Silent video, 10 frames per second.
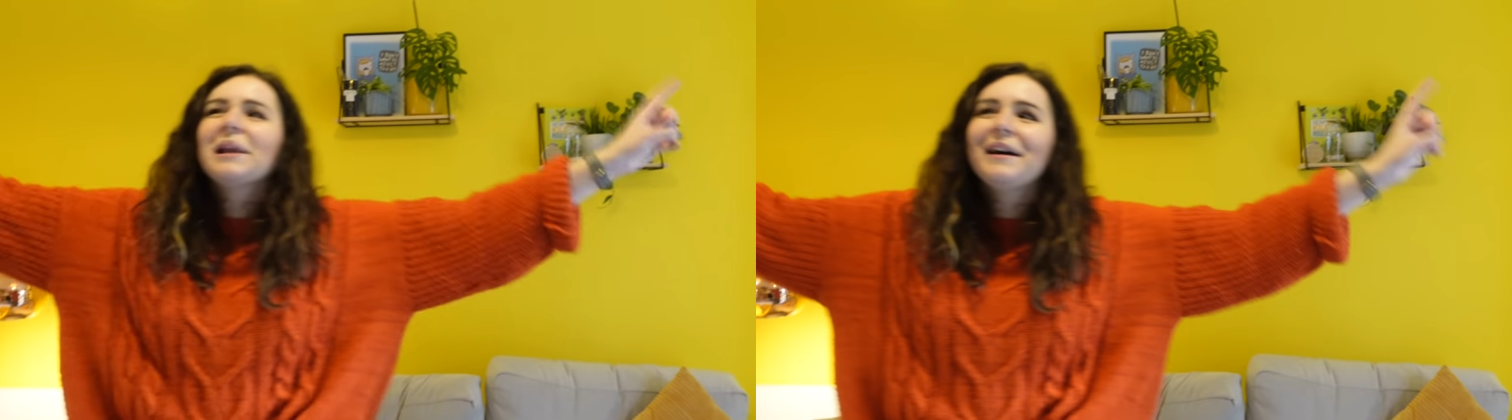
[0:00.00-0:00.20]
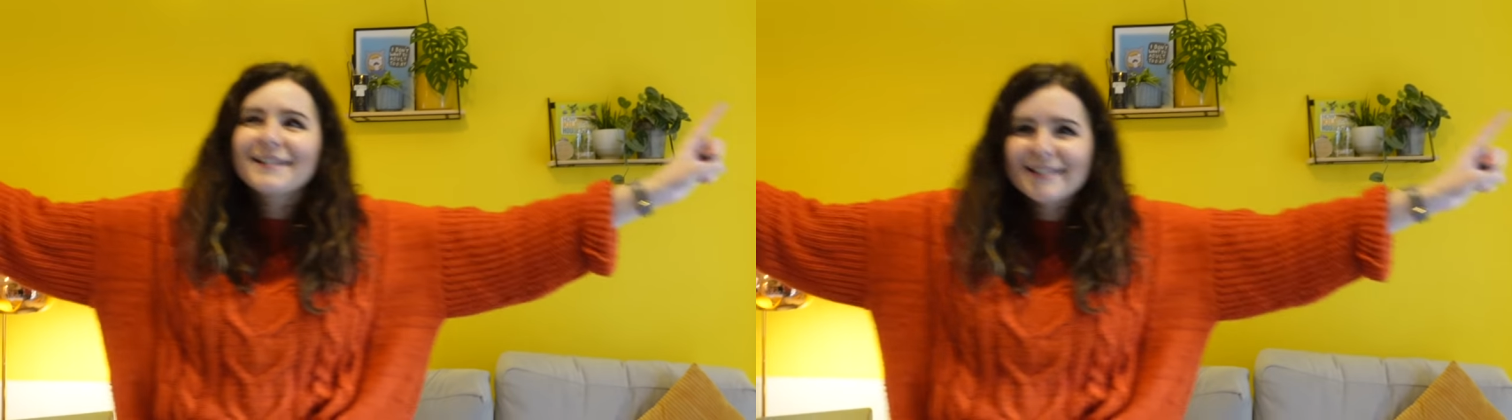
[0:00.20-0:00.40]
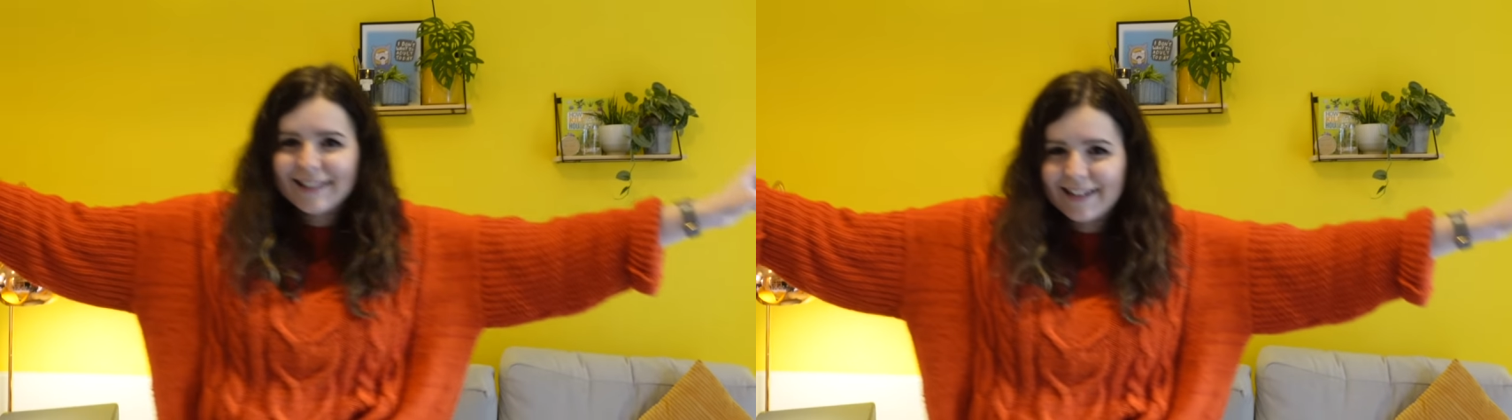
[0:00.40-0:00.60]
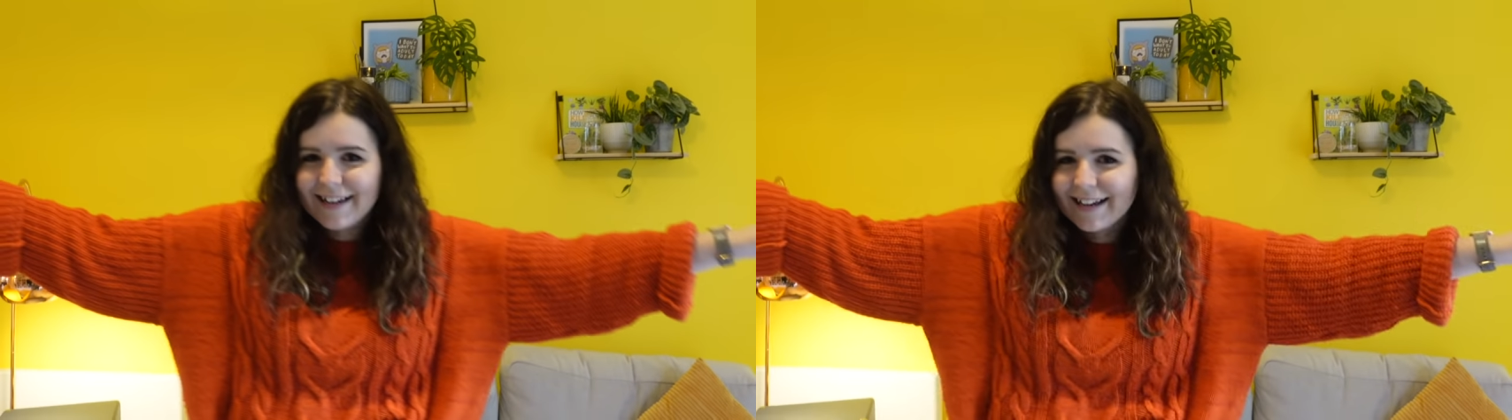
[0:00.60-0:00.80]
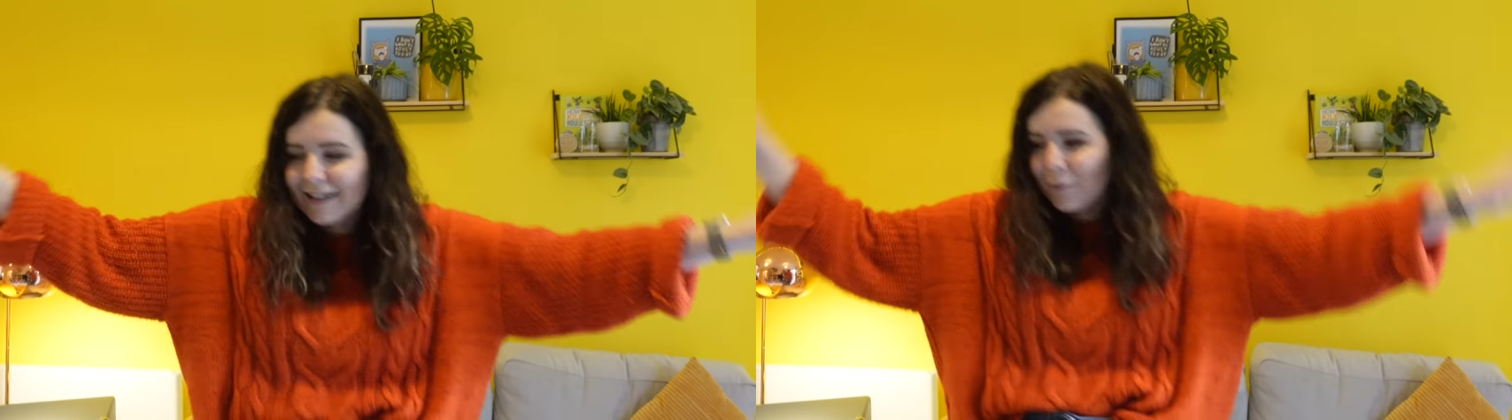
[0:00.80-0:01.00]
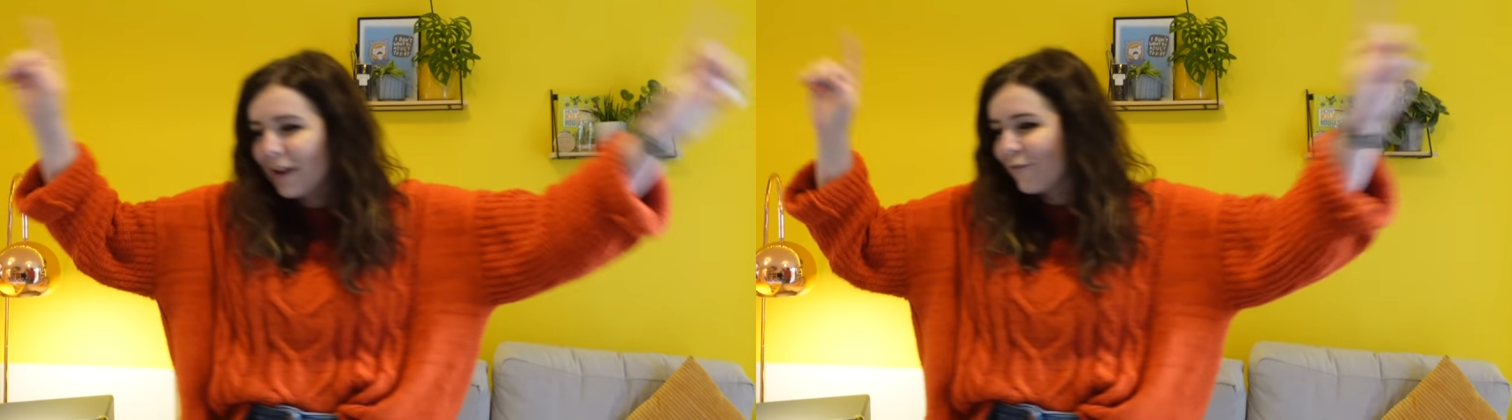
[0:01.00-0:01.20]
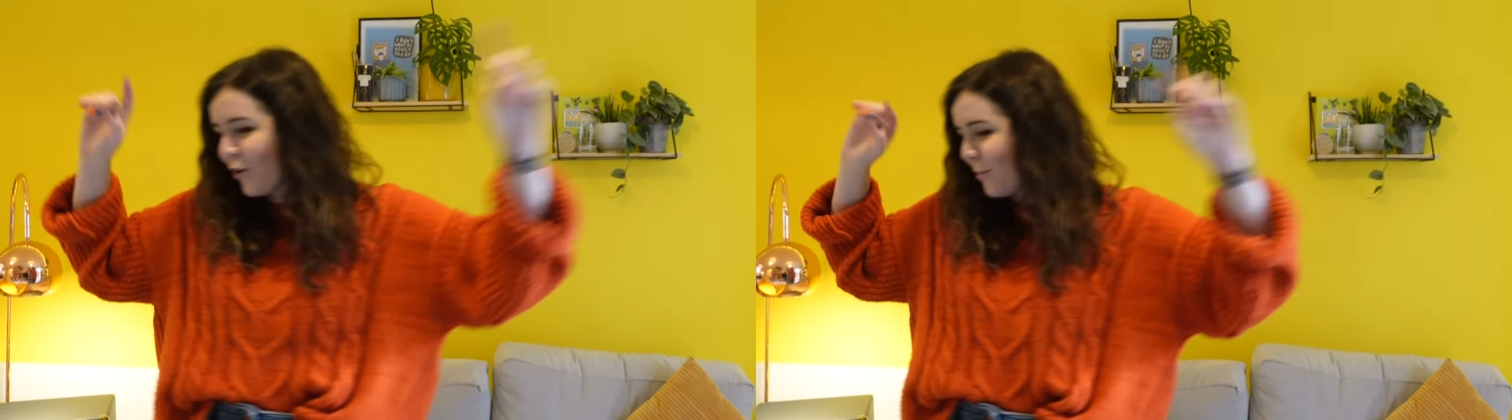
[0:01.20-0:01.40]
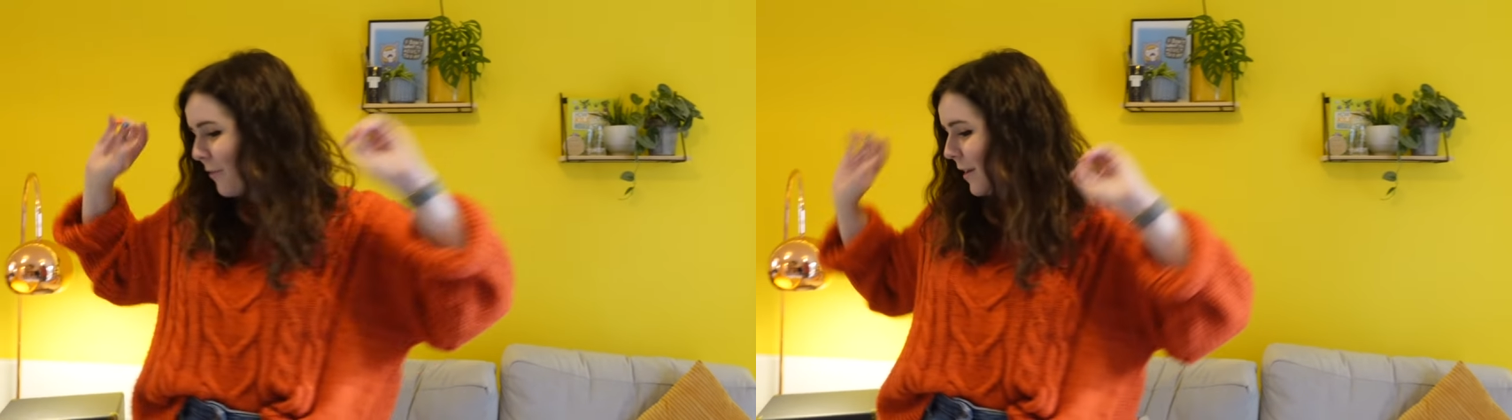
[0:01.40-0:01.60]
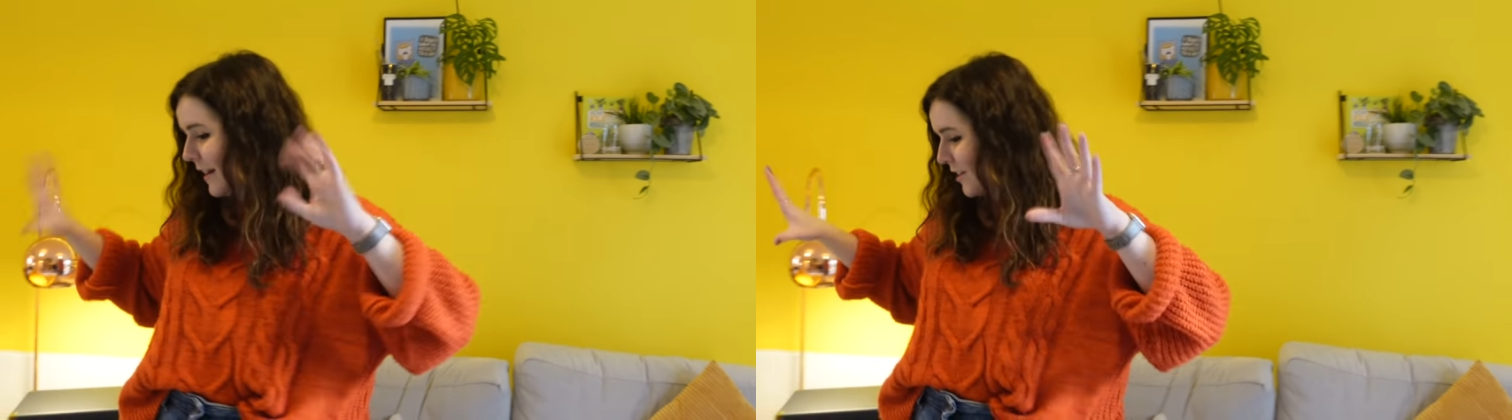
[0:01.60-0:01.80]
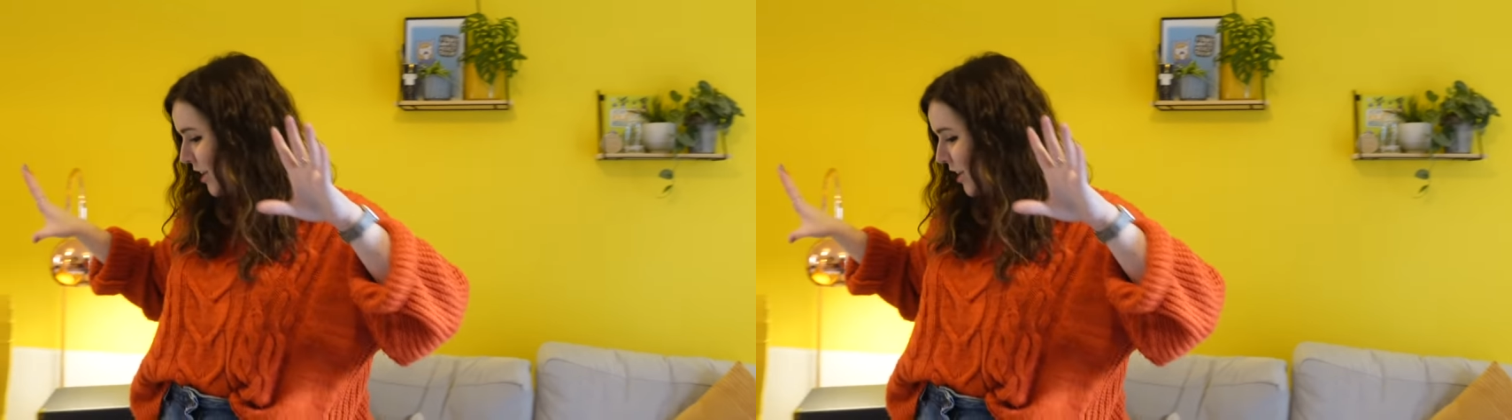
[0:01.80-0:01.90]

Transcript: lastly, we have got my reading